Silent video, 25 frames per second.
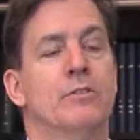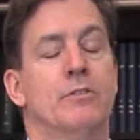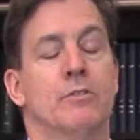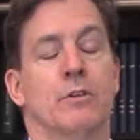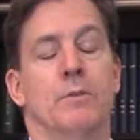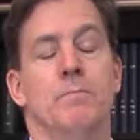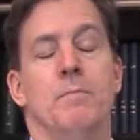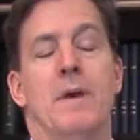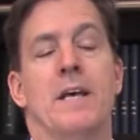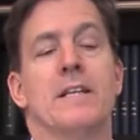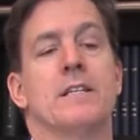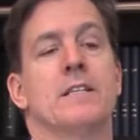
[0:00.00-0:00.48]

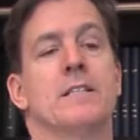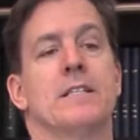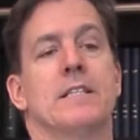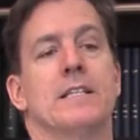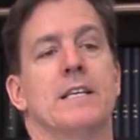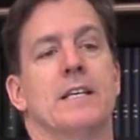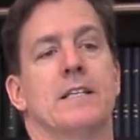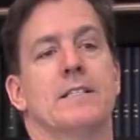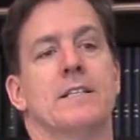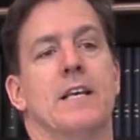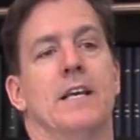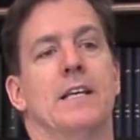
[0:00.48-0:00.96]

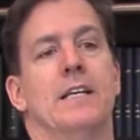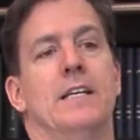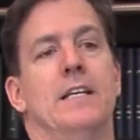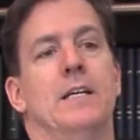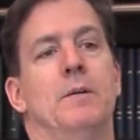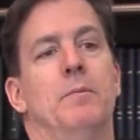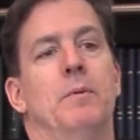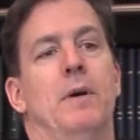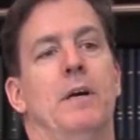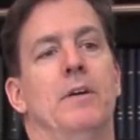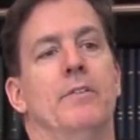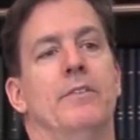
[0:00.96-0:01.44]
tremendously excited
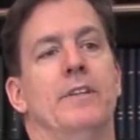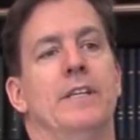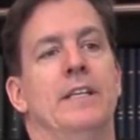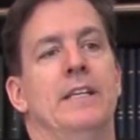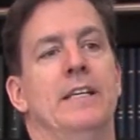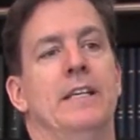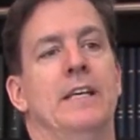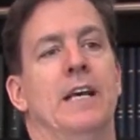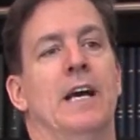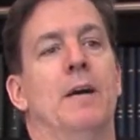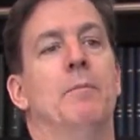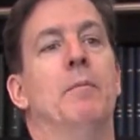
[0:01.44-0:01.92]
about
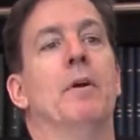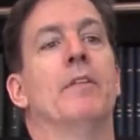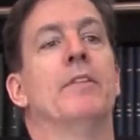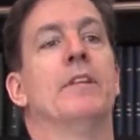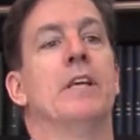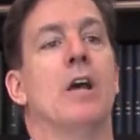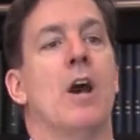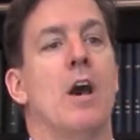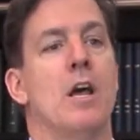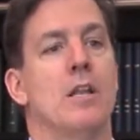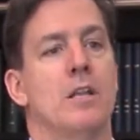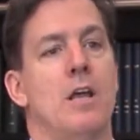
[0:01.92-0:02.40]
the
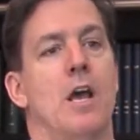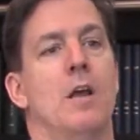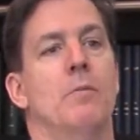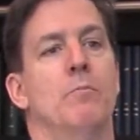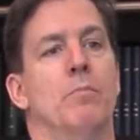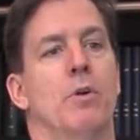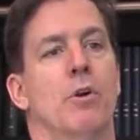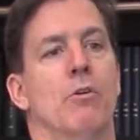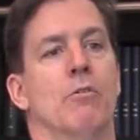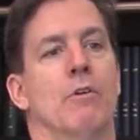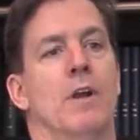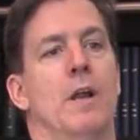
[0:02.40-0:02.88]
online
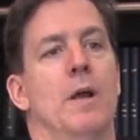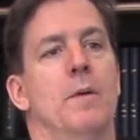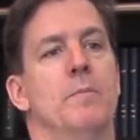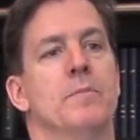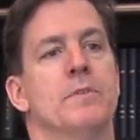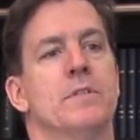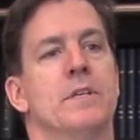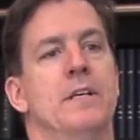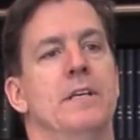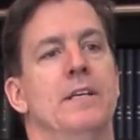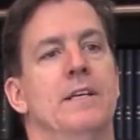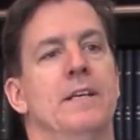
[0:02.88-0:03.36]

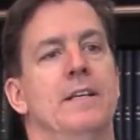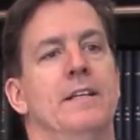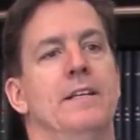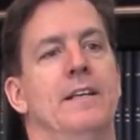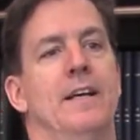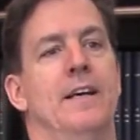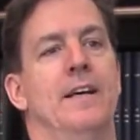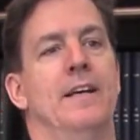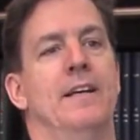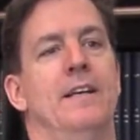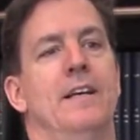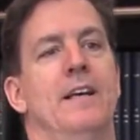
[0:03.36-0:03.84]
programs
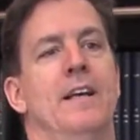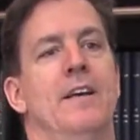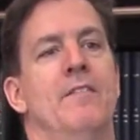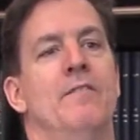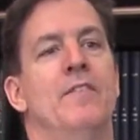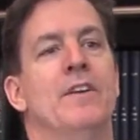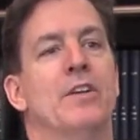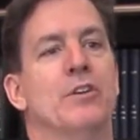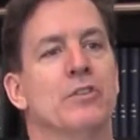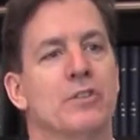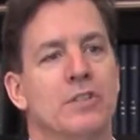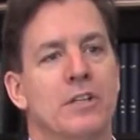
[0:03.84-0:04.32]
in
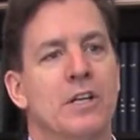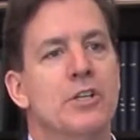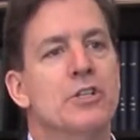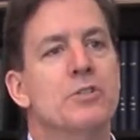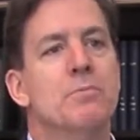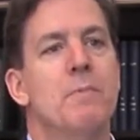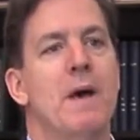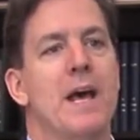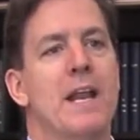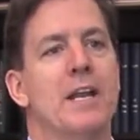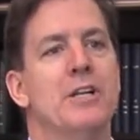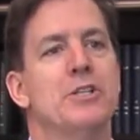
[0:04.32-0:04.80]
fecal
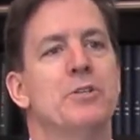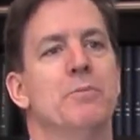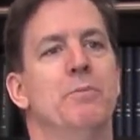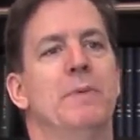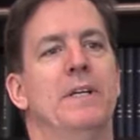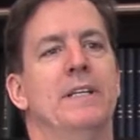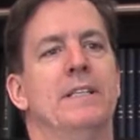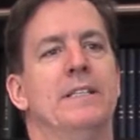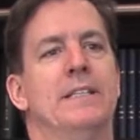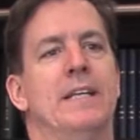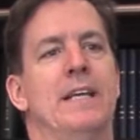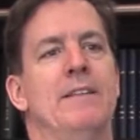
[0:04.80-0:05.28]
sludge
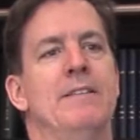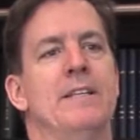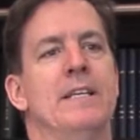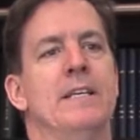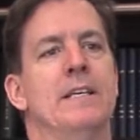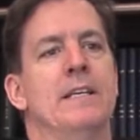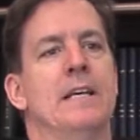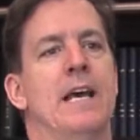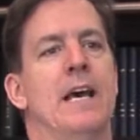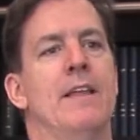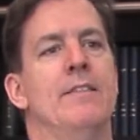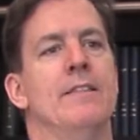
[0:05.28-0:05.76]
management and
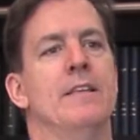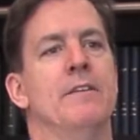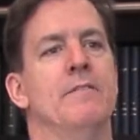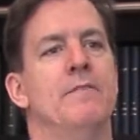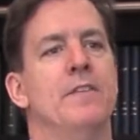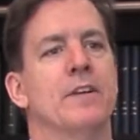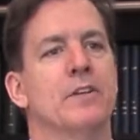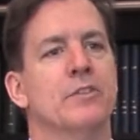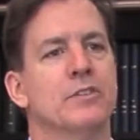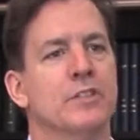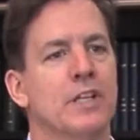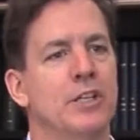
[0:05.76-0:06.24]
the
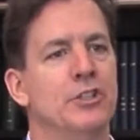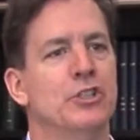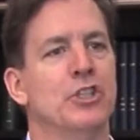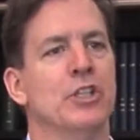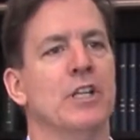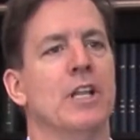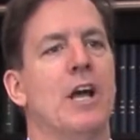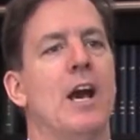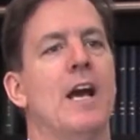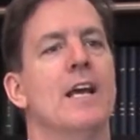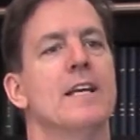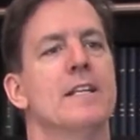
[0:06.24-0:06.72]
Fecal Sludge
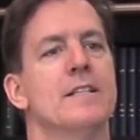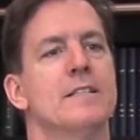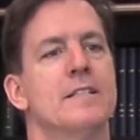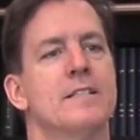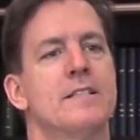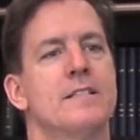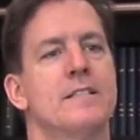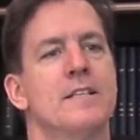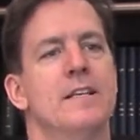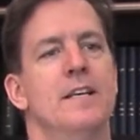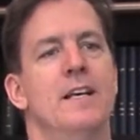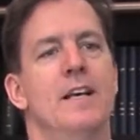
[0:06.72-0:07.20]

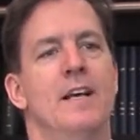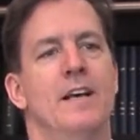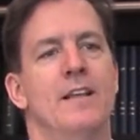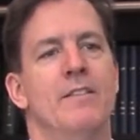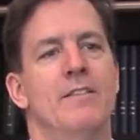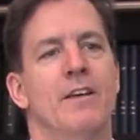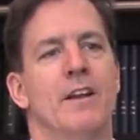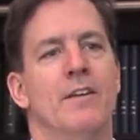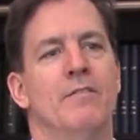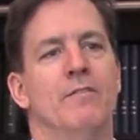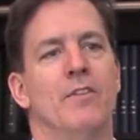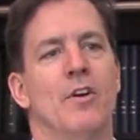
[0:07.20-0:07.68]
Alliance
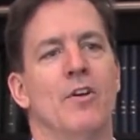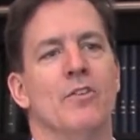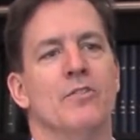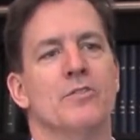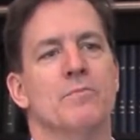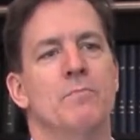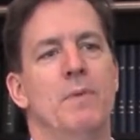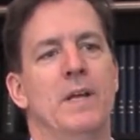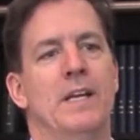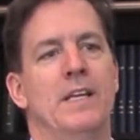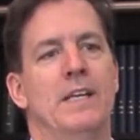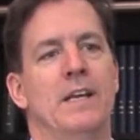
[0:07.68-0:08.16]
that
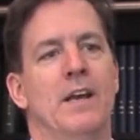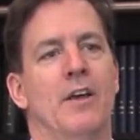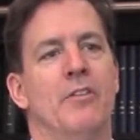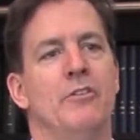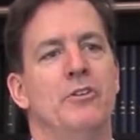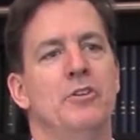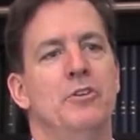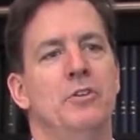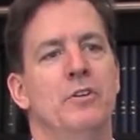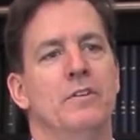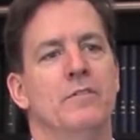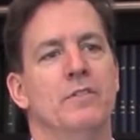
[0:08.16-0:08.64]
involves many
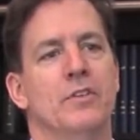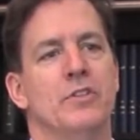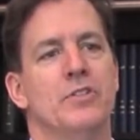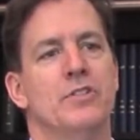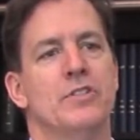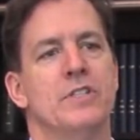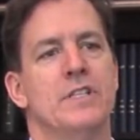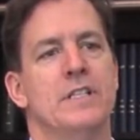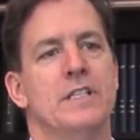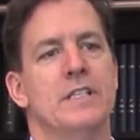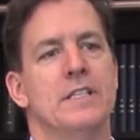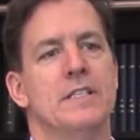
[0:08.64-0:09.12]
other
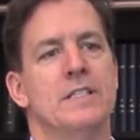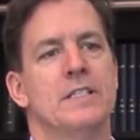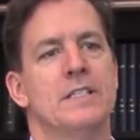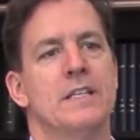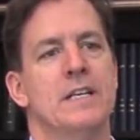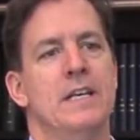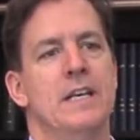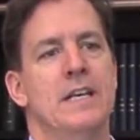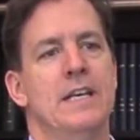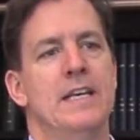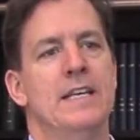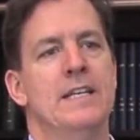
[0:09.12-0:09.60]
universities
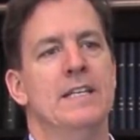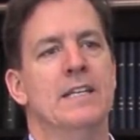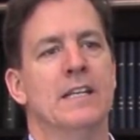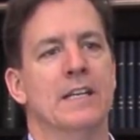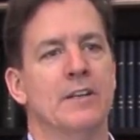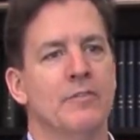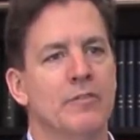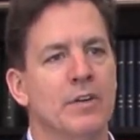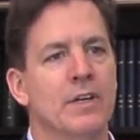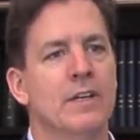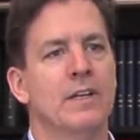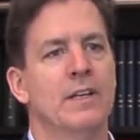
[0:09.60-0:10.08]
in
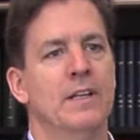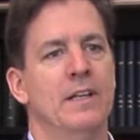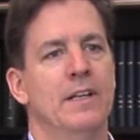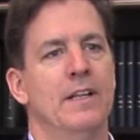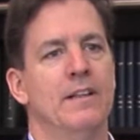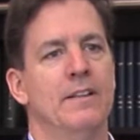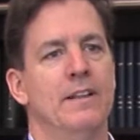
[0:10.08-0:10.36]
delivering